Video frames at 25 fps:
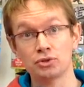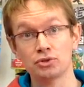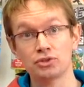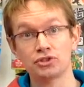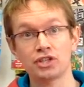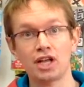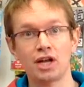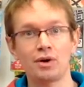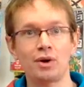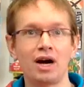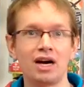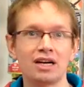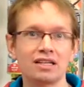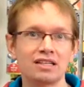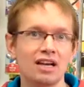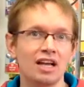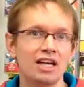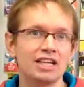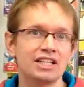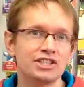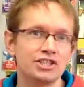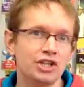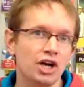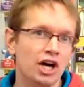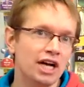So
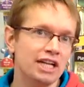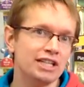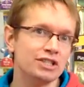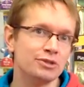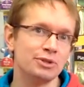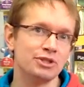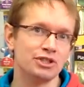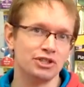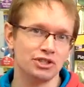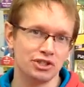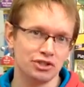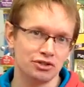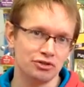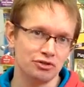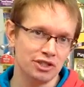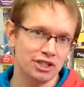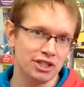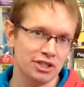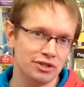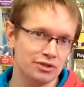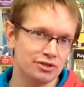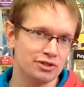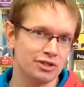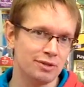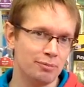unlike Giants, which you could
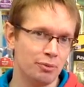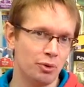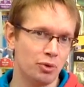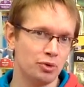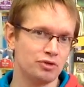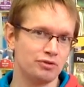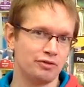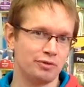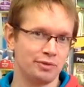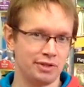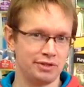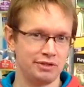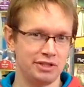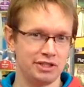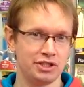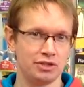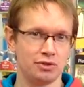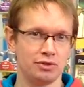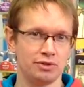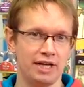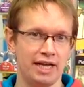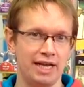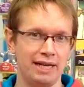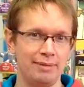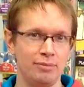reuse the portal from the original
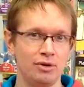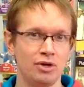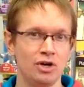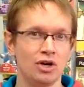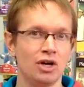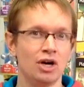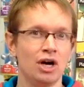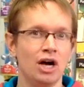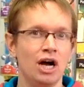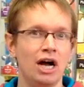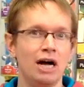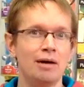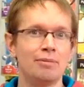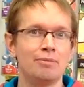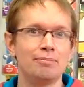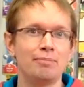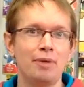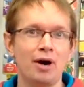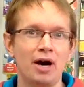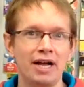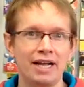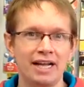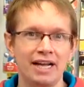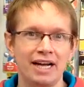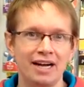game,
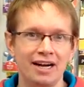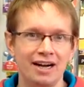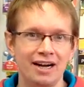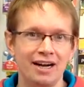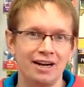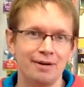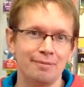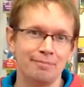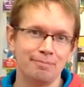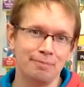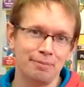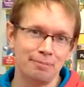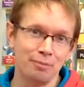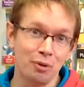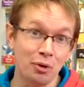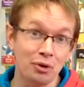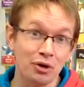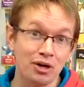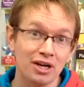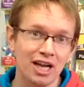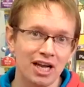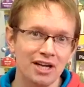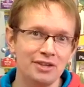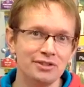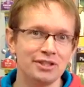buy a
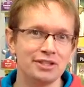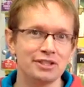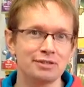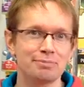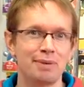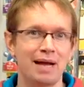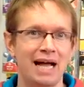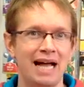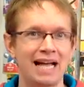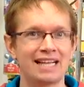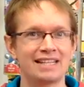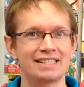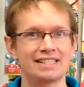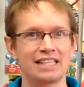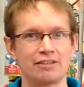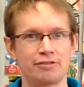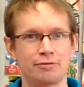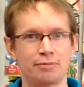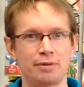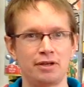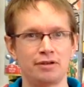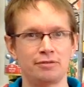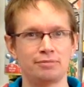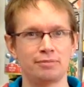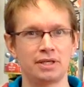portal owner's pack and save a
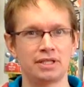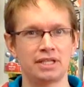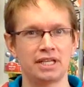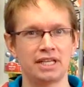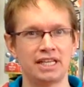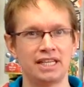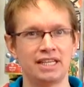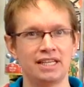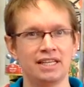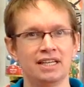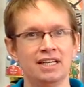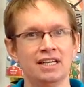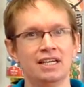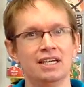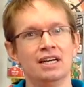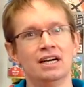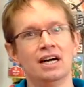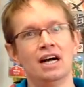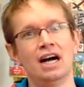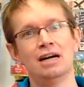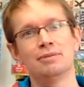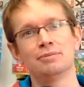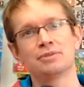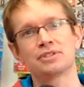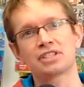bit of money,
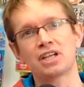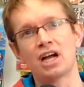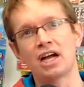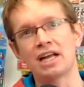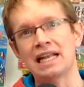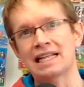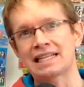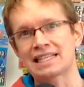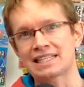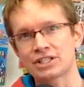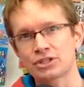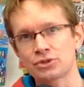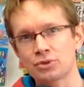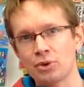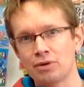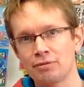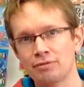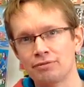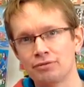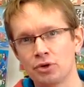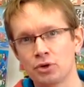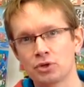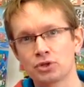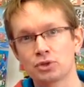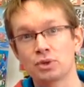Skylanders Swap
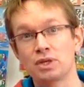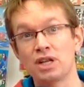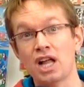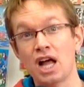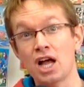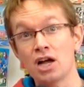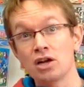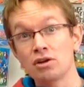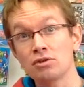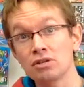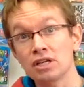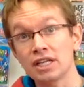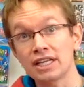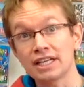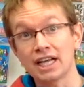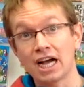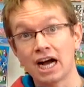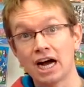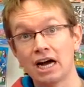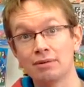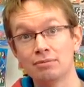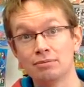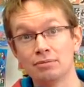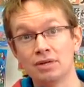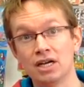Force will only
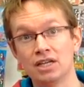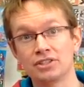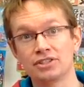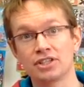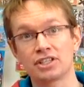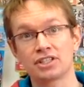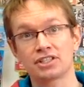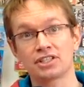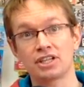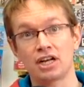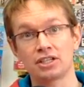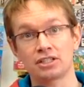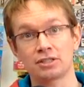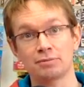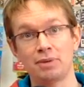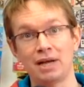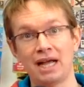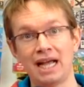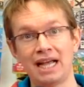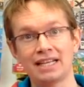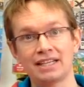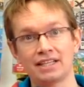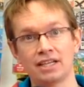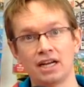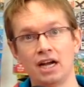come as a starter
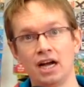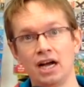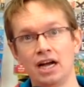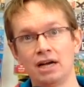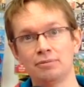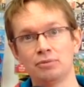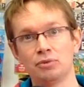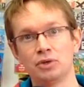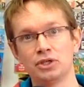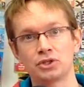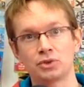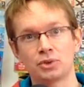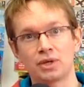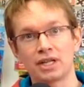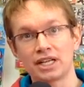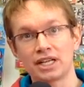pack, which will